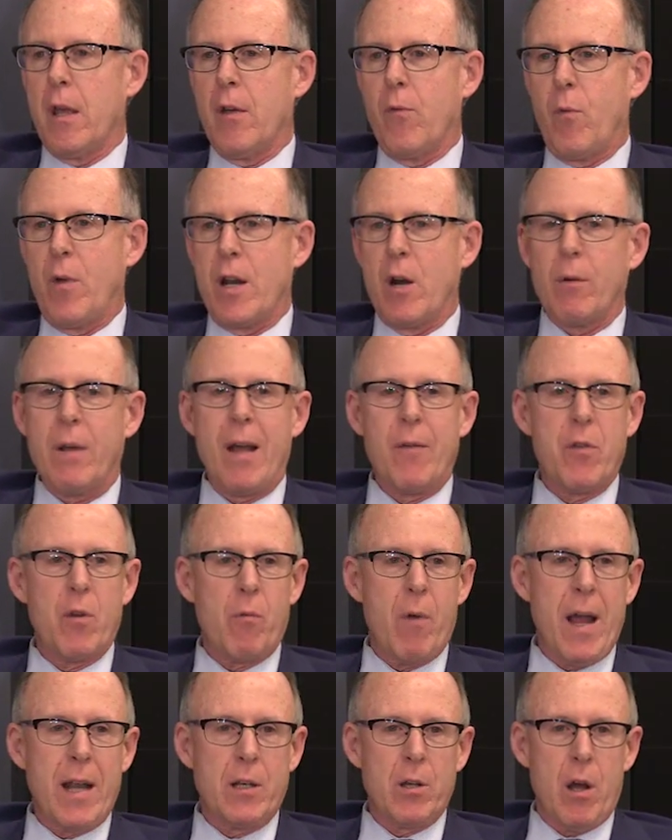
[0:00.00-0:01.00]
if we don't have
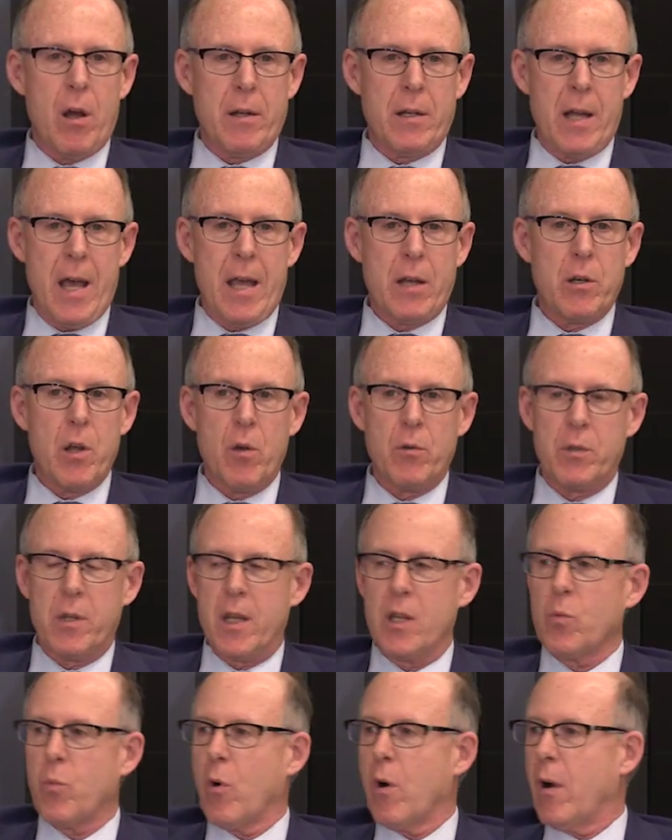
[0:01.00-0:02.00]
the right
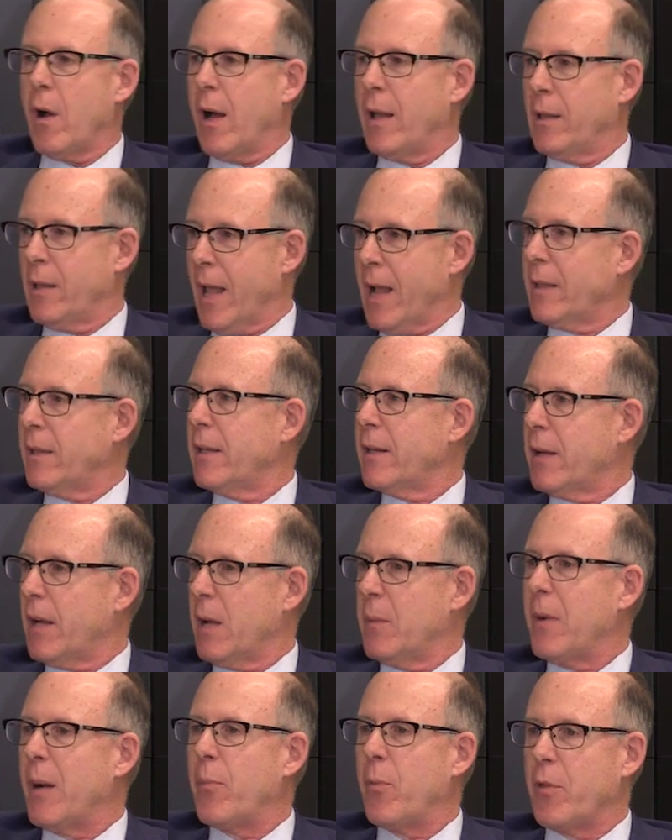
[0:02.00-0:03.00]
diagnoses, we're unlikely to
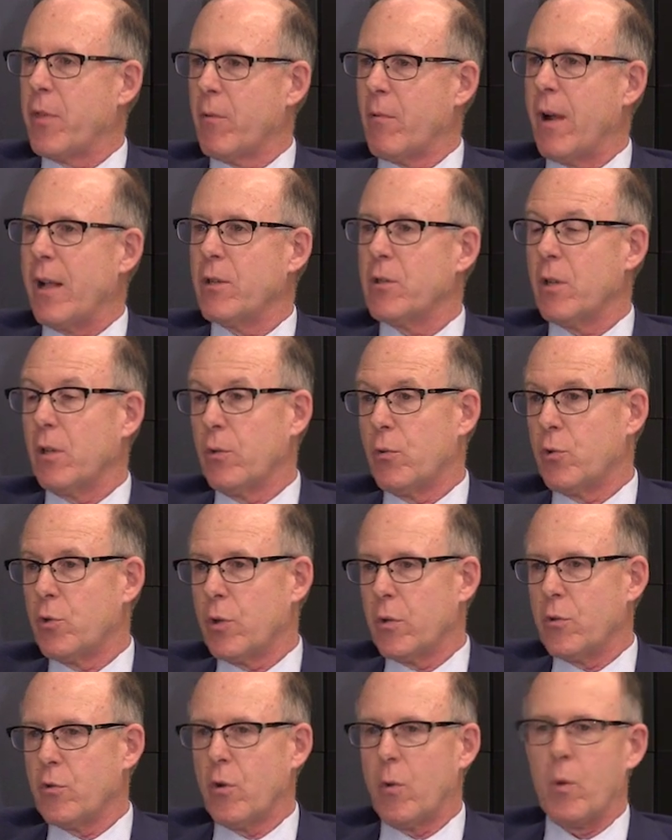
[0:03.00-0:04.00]
come up with the right
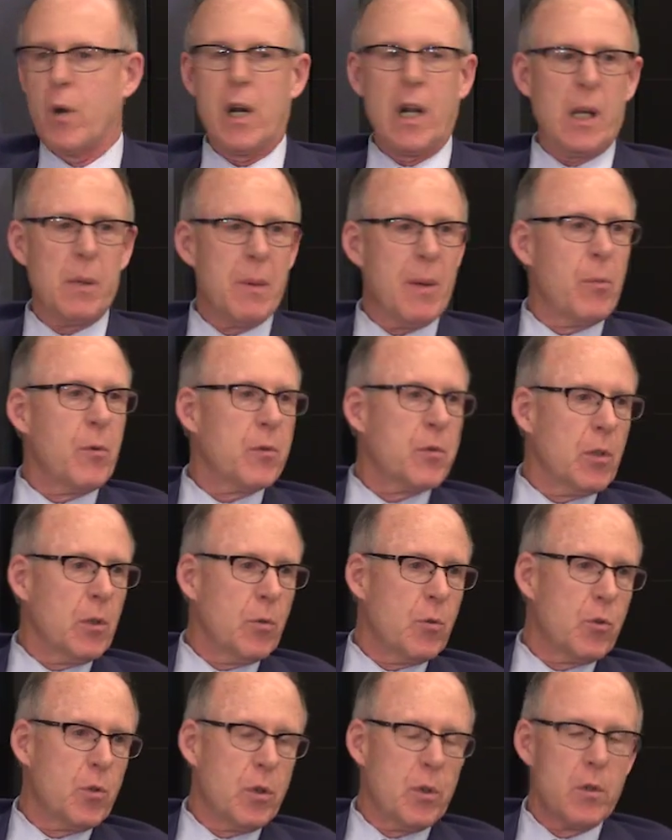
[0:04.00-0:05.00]
solutions, or we're going to come up with
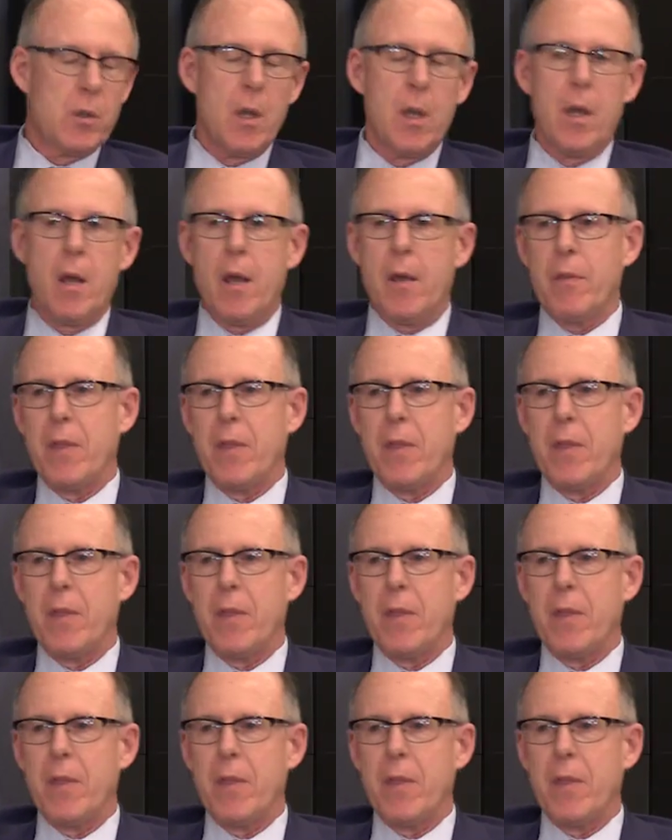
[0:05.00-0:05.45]
solutions